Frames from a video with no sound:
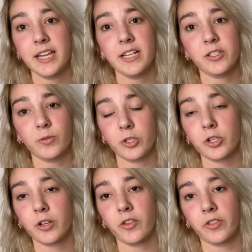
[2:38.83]
to
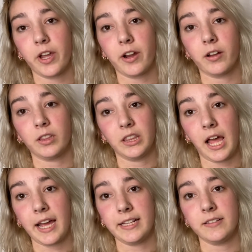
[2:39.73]
ensure that their
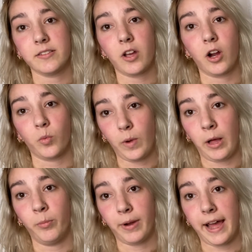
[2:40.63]
lines are well
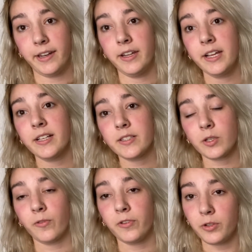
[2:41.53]
bred.
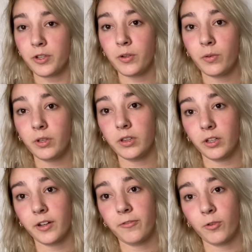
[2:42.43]
So if you do
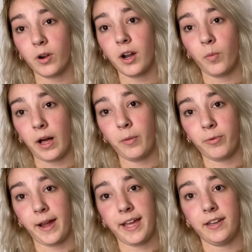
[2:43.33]
look for a
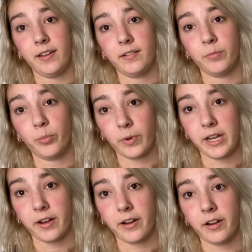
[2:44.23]
well-bred
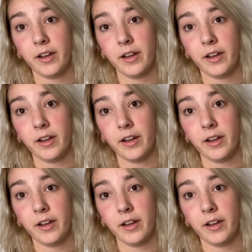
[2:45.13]
breeder,